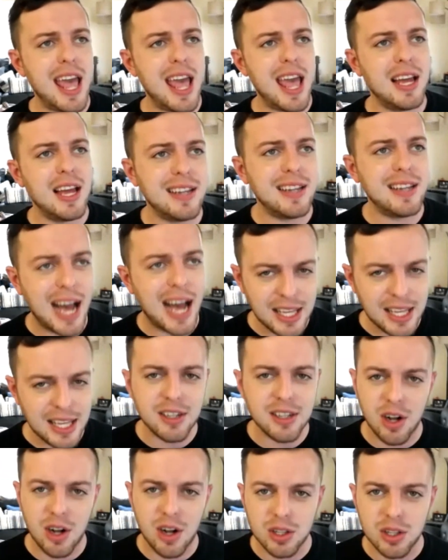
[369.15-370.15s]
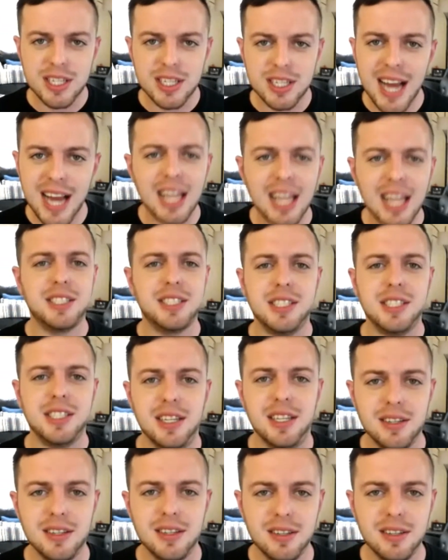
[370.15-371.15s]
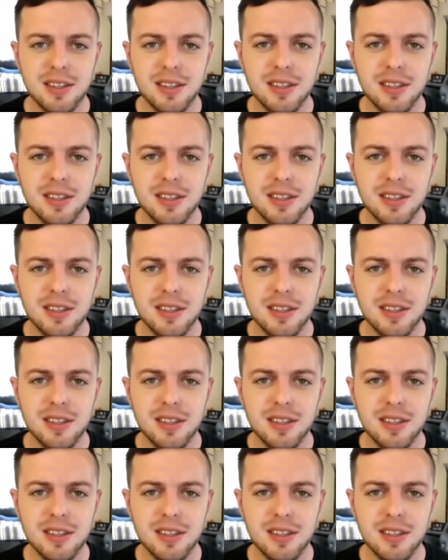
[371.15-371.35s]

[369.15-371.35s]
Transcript: and I got called a Nazi.